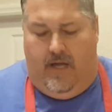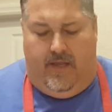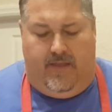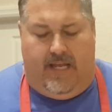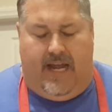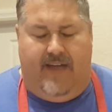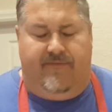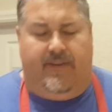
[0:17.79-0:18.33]

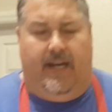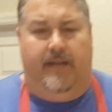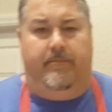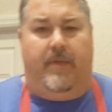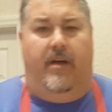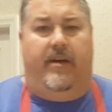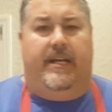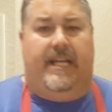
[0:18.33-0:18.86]
that I've got
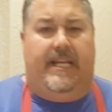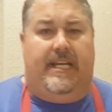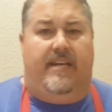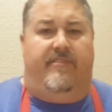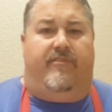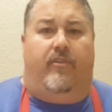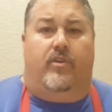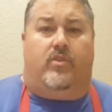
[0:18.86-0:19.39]
marinated
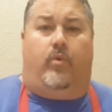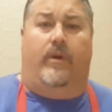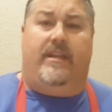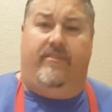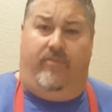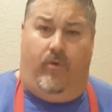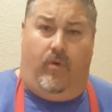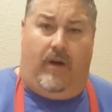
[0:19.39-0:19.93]
for
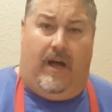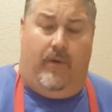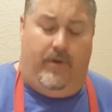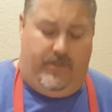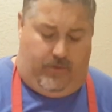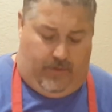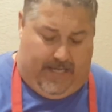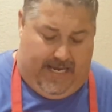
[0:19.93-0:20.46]
24
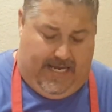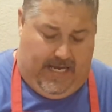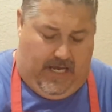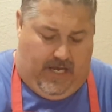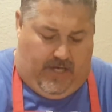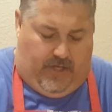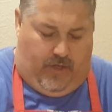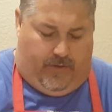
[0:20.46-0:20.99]
hours, okay?
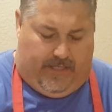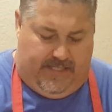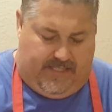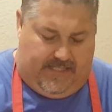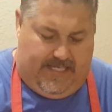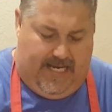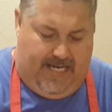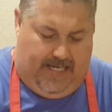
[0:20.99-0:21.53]
You can
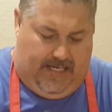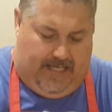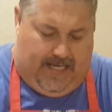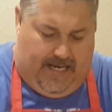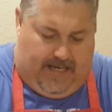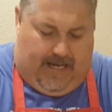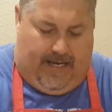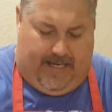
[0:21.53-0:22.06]
see,
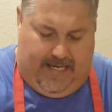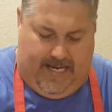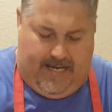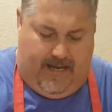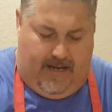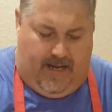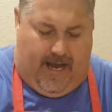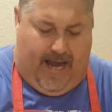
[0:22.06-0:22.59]

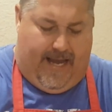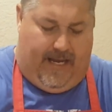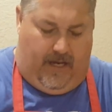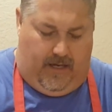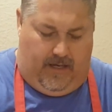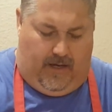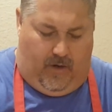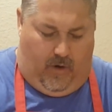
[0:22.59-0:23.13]
again, I
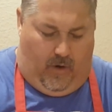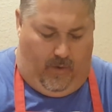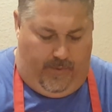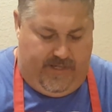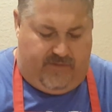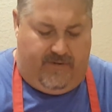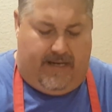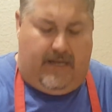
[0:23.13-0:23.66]

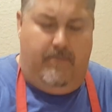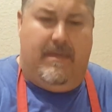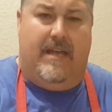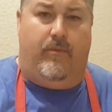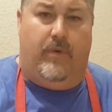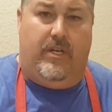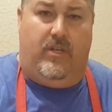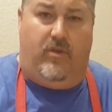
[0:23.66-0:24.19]
always
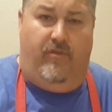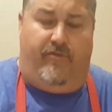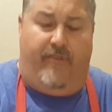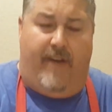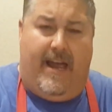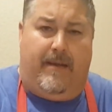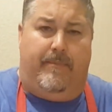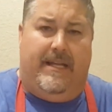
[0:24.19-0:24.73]
recommend when you do
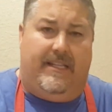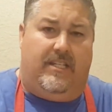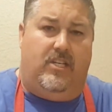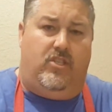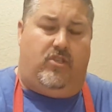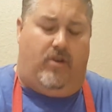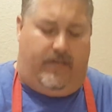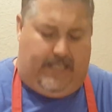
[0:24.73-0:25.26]
fragmented
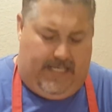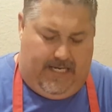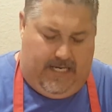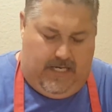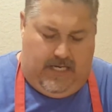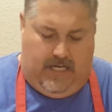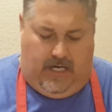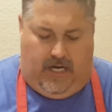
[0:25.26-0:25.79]
jerky,
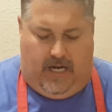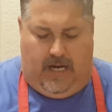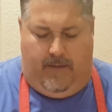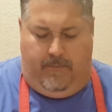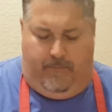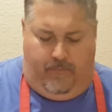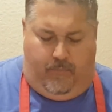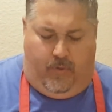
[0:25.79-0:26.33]

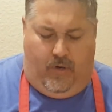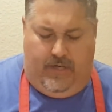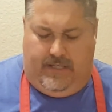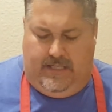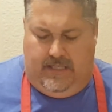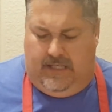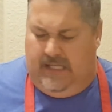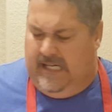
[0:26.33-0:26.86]
put,
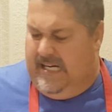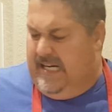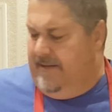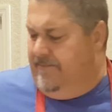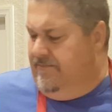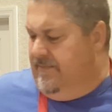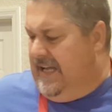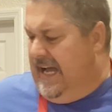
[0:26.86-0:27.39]

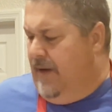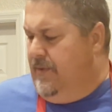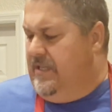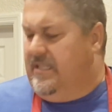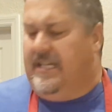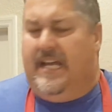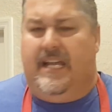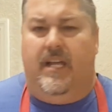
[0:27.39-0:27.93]
I would
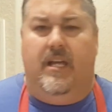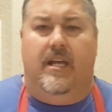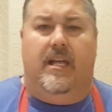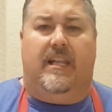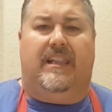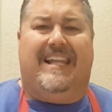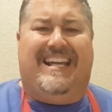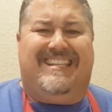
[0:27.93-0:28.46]
say,
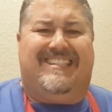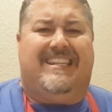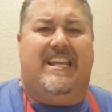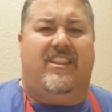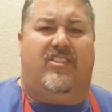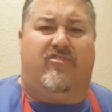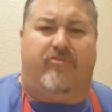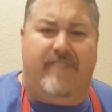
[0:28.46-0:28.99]
less
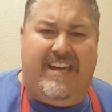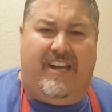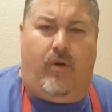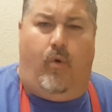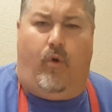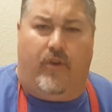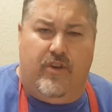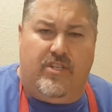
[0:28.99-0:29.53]
than
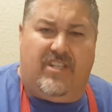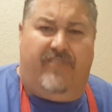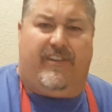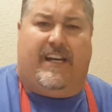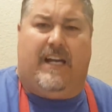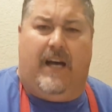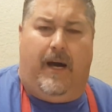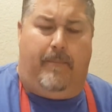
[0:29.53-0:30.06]
3/4 of a
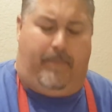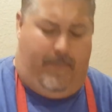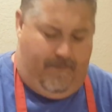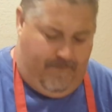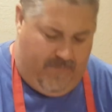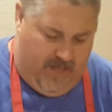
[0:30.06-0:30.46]
cup